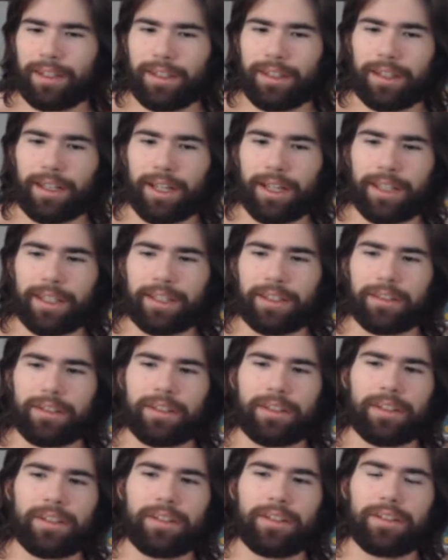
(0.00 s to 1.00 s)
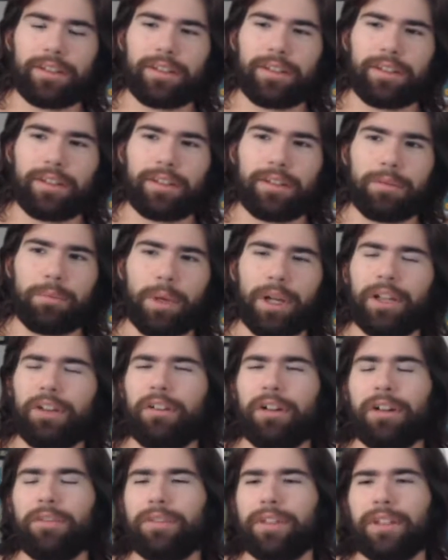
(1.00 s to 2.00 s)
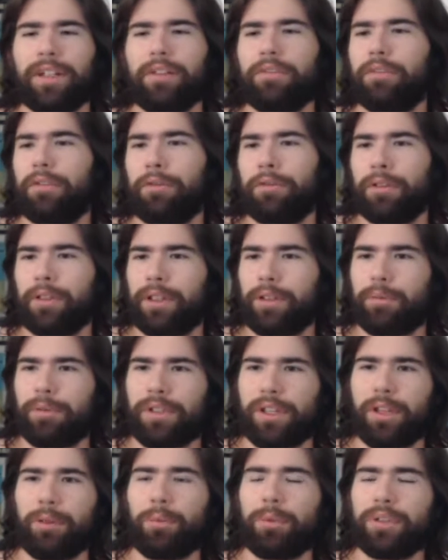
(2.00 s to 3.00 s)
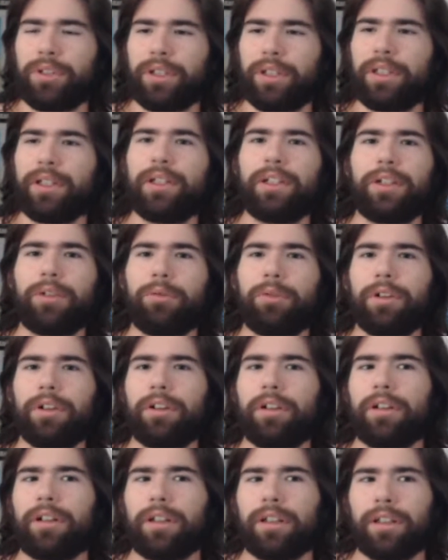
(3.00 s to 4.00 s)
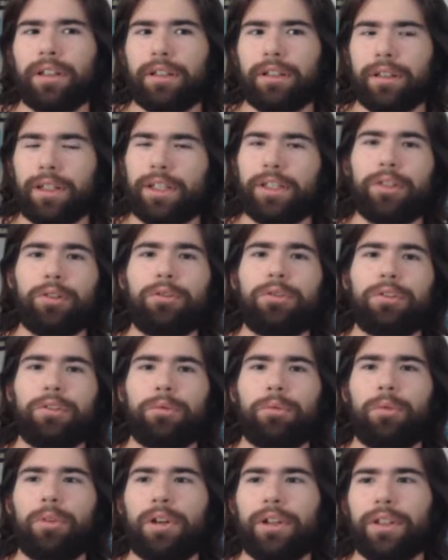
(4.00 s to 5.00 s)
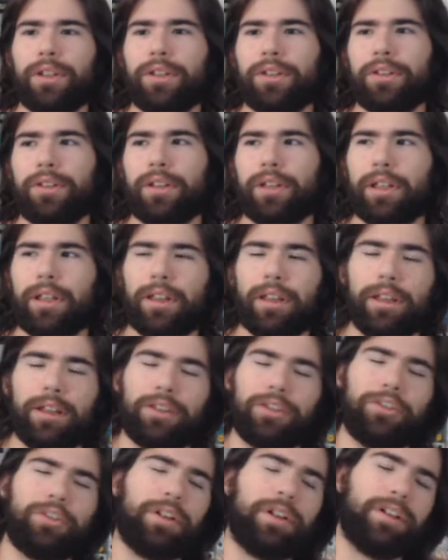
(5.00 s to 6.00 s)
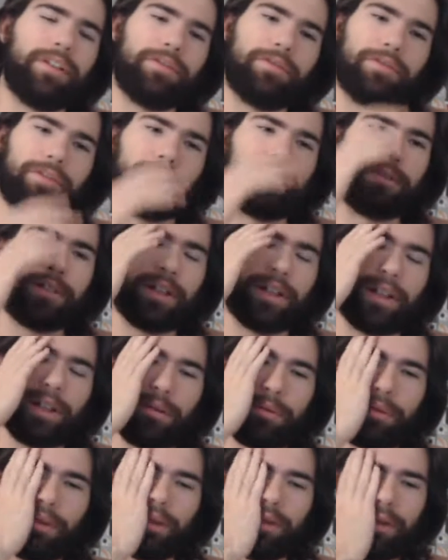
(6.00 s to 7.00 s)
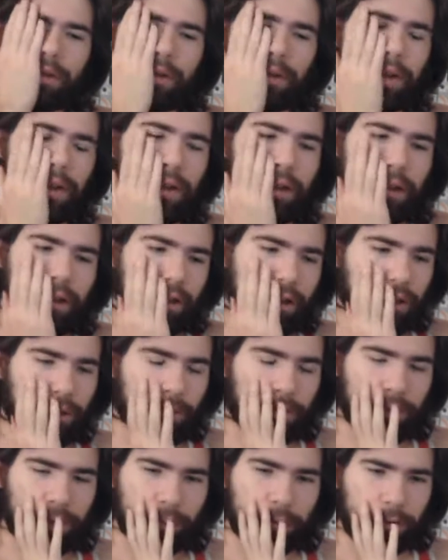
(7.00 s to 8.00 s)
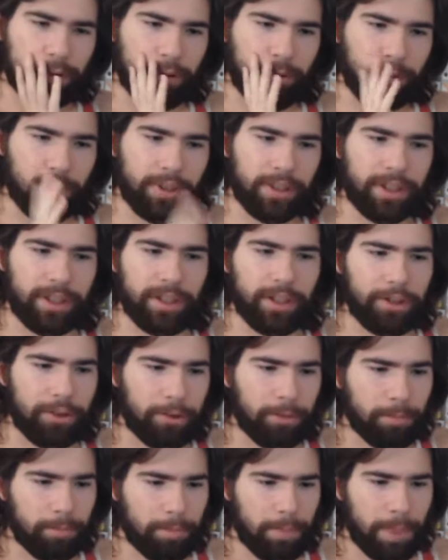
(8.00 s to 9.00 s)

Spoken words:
I Minecraft I never really was able to get anywhere, like YouTube wise. Like I tried a few times, just wasn't really working out.